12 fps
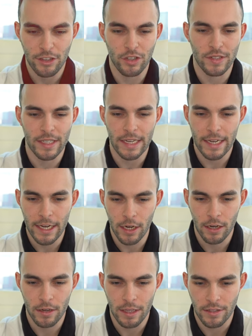As you can see
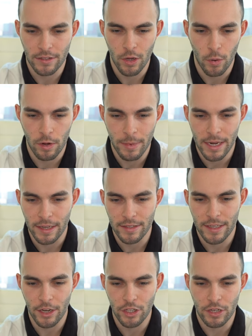here, this is going to be an
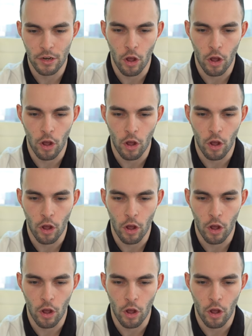extension